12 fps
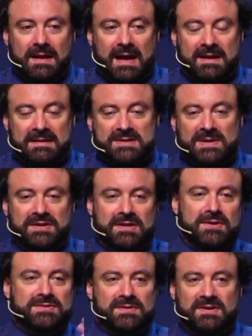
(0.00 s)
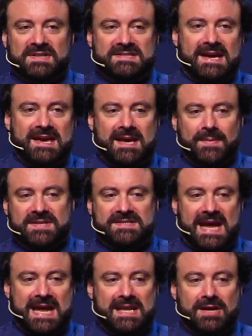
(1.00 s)
And that's why Newton could say he was
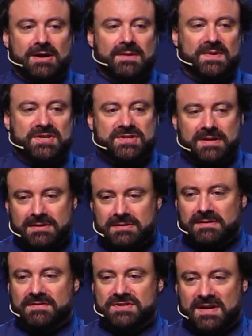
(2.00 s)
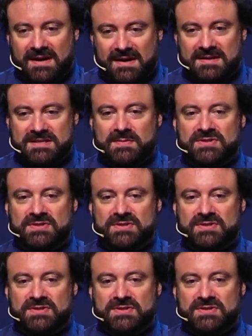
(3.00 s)
standing on the shoulder of giants,